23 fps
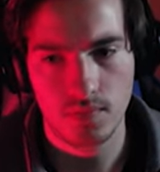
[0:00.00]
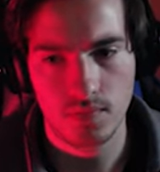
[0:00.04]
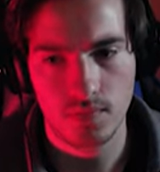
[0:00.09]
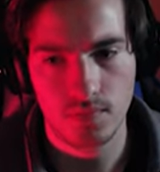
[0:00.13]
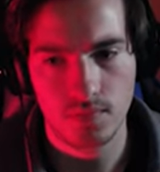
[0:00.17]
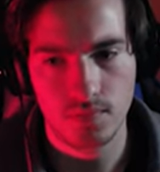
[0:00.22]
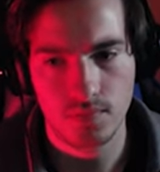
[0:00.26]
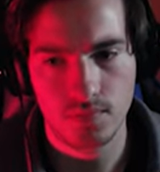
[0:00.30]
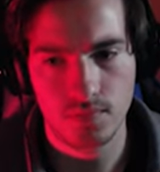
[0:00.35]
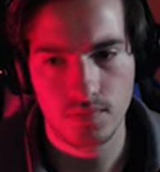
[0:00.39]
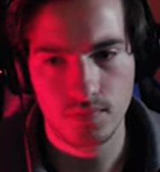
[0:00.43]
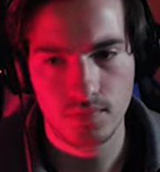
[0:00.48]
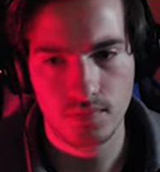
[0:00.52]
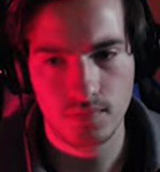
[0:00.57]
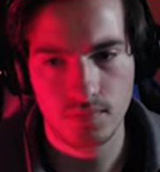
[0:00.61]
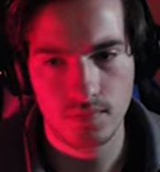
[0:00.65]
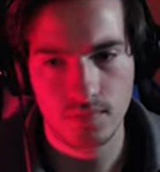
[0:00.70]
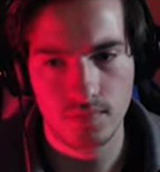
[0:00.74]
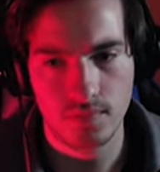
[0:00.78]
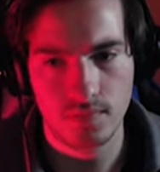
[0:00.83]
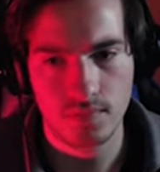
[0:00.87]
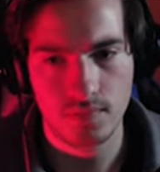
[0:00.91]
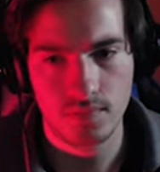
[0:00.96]

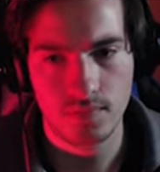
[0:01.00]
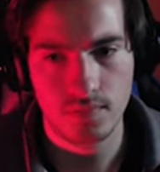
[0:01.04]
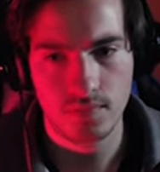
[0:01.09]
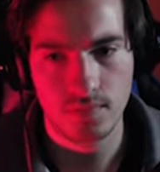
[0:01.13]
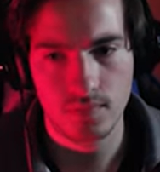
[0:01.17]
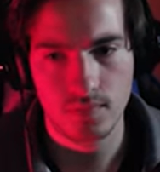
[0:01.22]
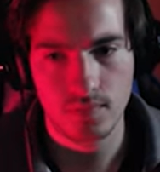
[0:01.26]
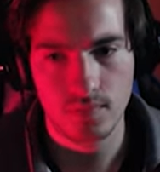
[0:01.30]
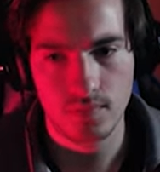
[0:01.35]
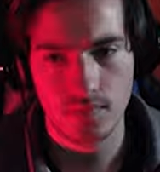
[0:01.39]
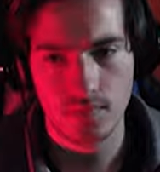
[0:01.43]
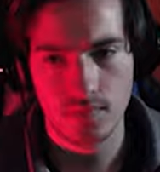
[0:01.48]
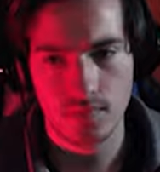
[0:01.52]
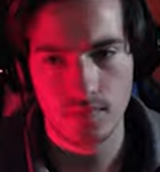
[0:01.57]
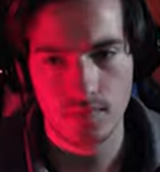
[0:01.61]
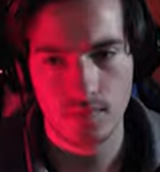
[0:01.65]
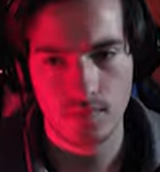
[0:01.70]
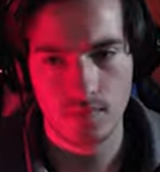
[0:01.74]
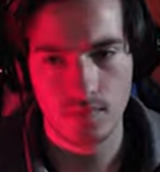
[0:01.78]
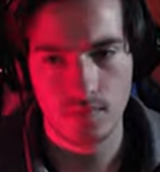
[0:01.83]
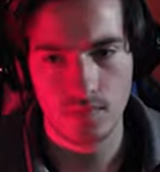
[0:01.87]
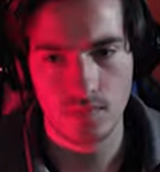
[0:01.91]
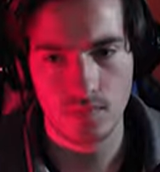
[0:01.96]

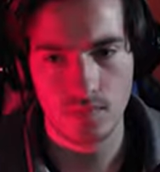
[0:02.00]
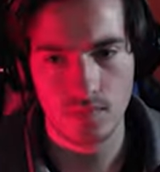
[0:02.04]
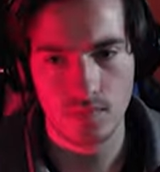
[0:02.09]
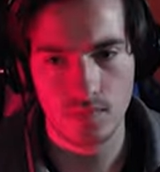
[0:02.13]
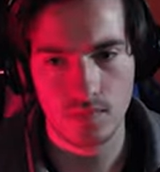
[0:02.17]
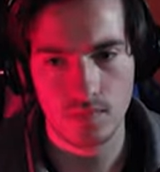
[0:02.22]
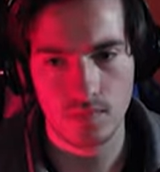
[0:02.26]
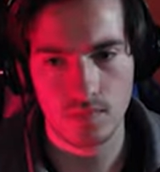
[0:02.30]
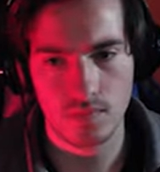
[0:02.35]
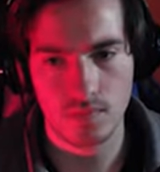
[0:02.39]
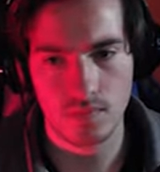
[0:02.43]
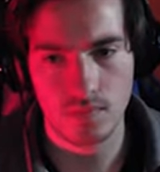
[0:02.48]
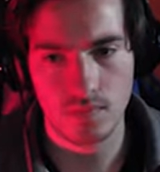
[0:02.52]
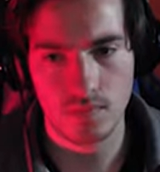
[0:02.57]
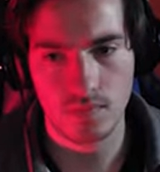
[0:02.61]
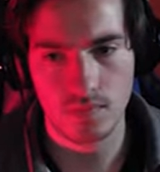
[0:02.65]
No one is speaking in this clip.